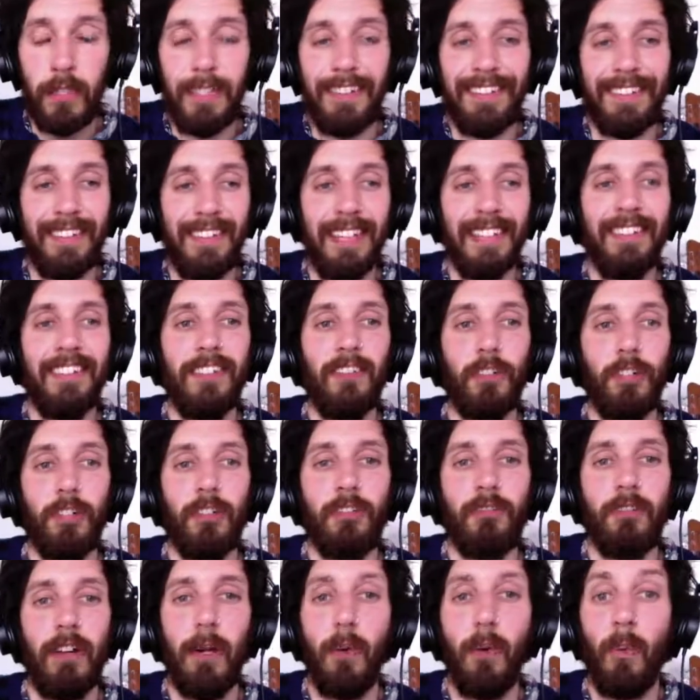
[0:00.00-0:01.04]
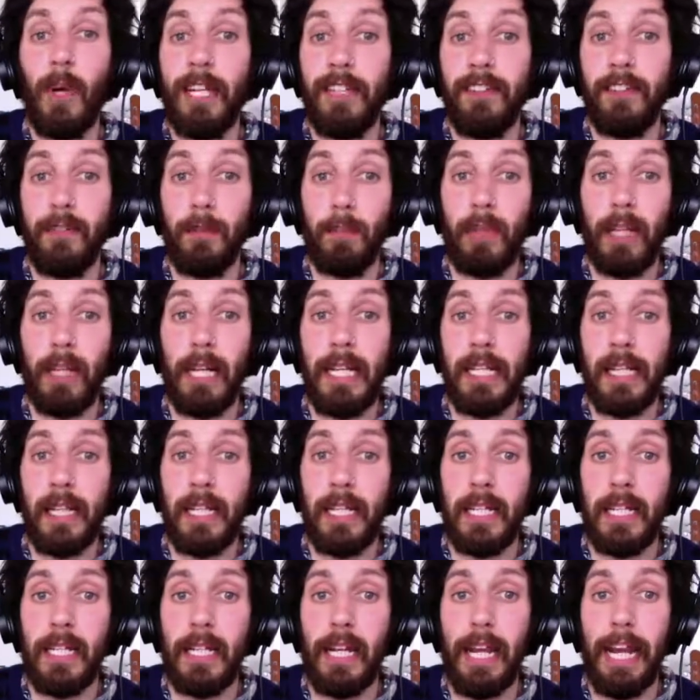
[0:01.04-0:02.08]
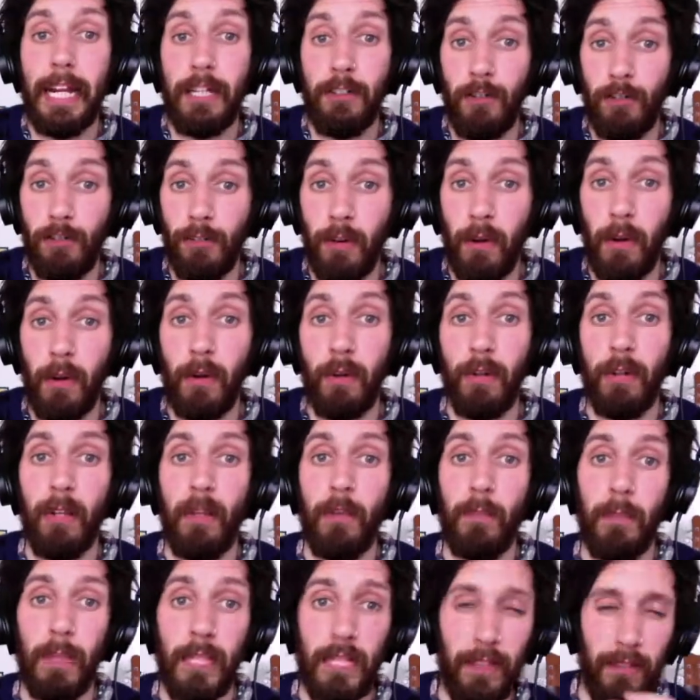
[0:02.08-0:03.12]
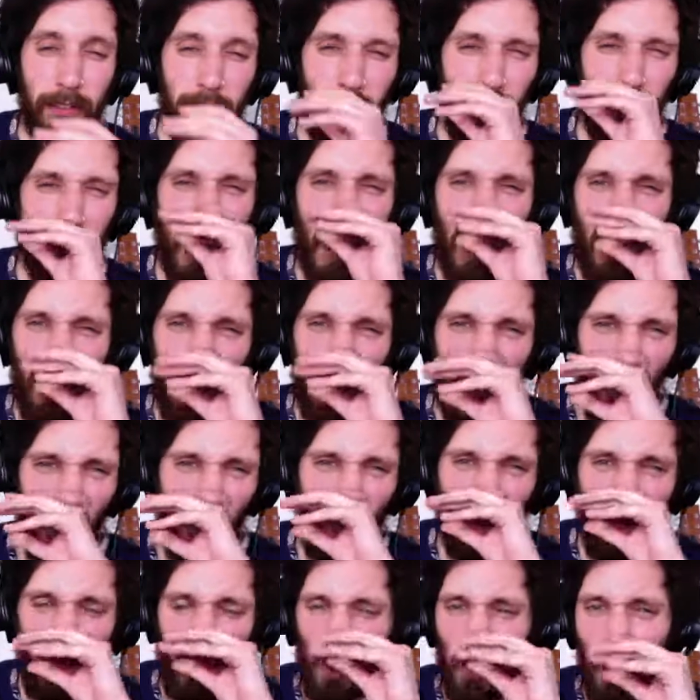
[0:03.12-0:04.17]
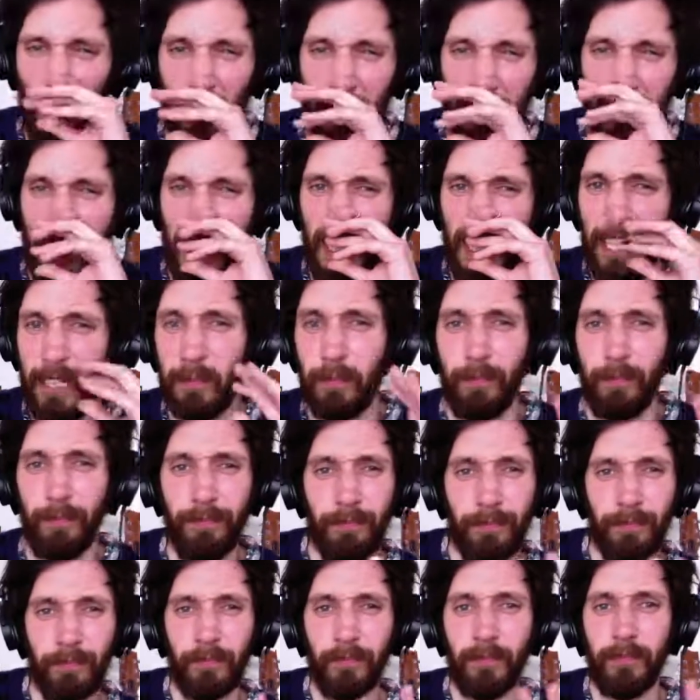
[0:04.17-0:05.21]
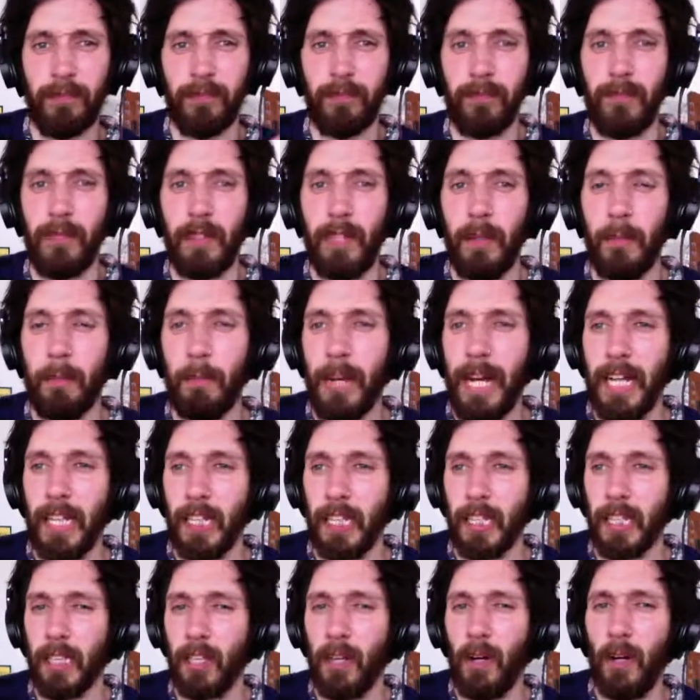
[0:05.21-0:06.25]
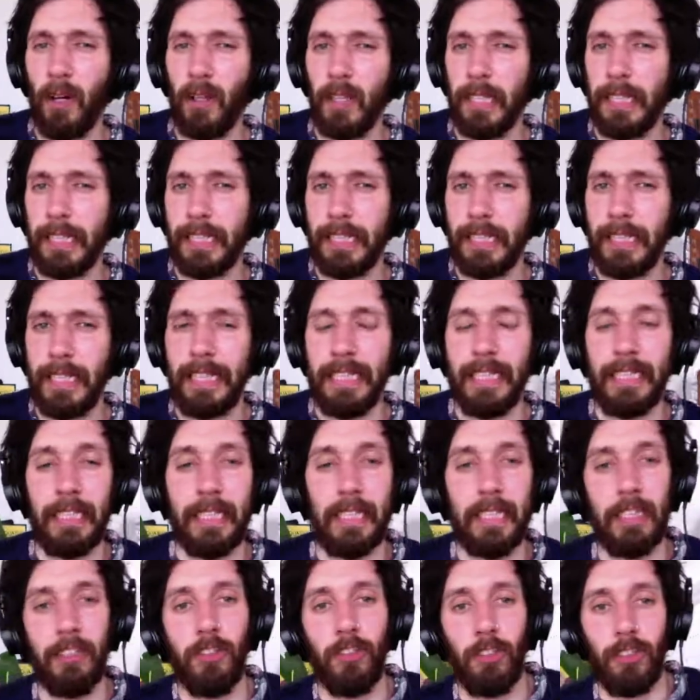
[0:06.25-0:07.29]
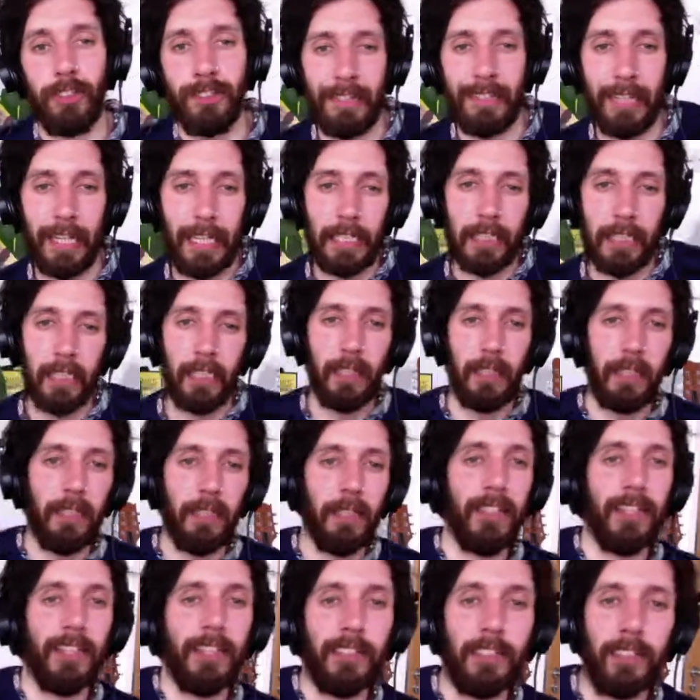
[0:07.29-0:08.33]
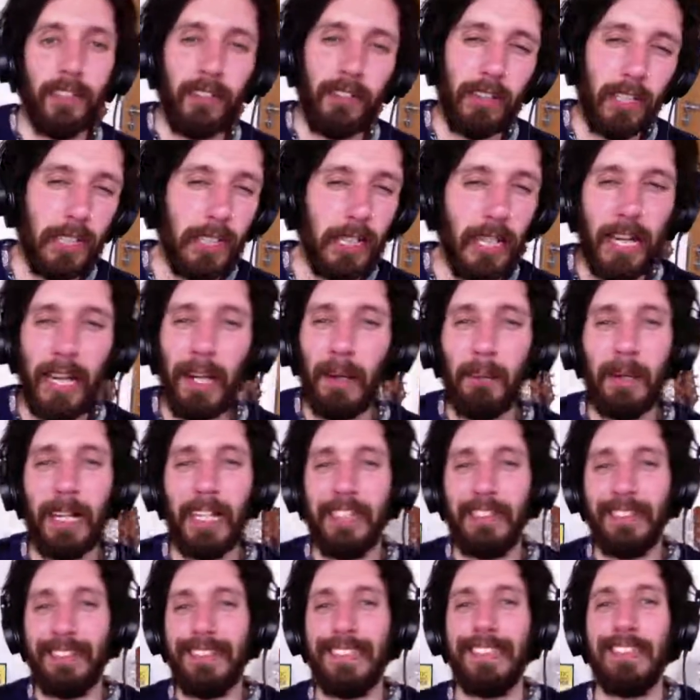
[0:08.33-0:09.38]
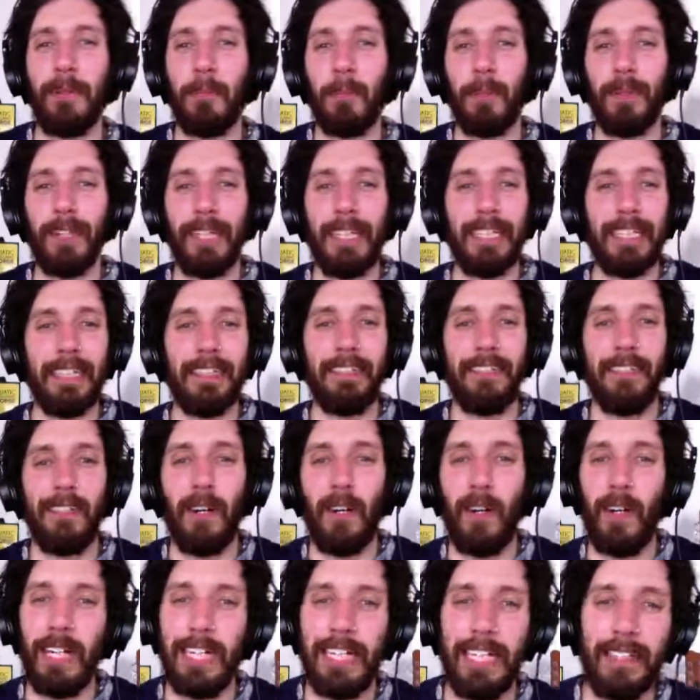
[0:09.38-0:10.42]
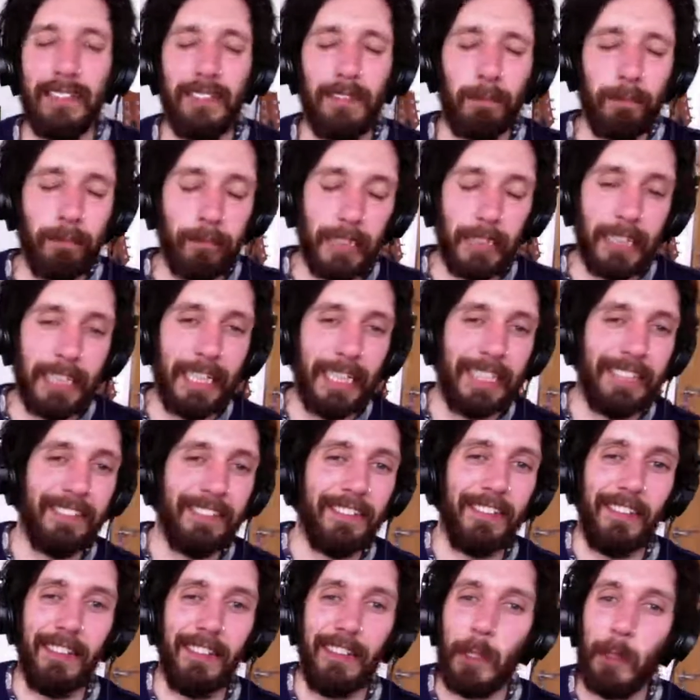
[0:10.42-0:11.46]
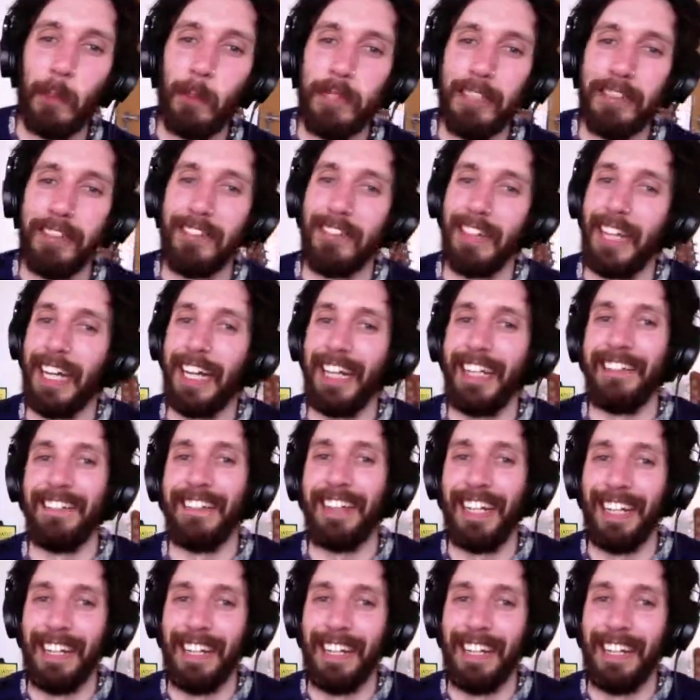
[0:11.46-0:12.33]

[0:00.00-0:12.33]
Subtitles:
So this is a great way to play the intro because it sounds all melancholic and just like, you're just like, yeah, man, I just need to play this song, and it's a little bit sad.